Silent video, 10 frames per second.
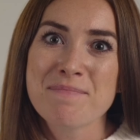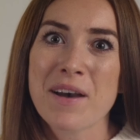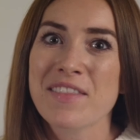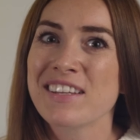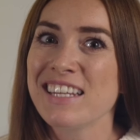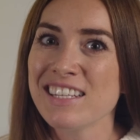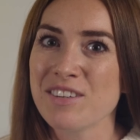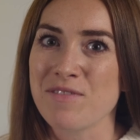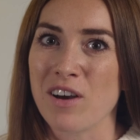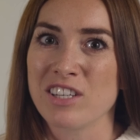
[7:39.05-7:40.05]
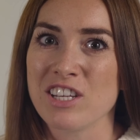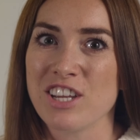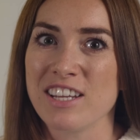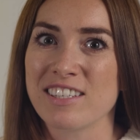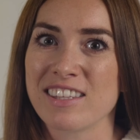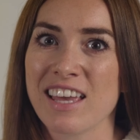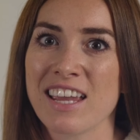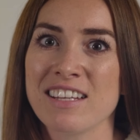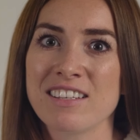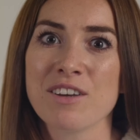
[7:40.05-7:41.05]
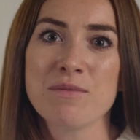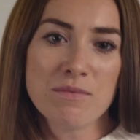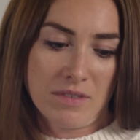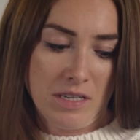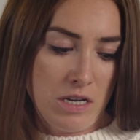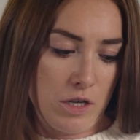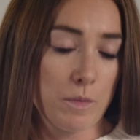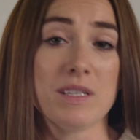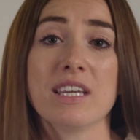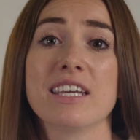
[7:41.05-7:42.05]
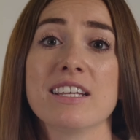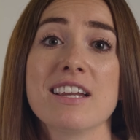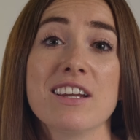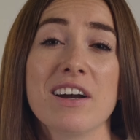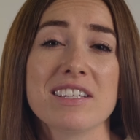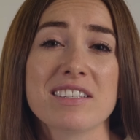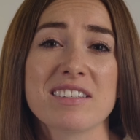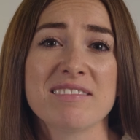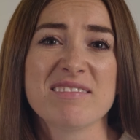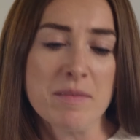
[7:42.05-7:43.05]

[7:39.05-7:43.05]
But the disadvantage is they don't look particularly nice.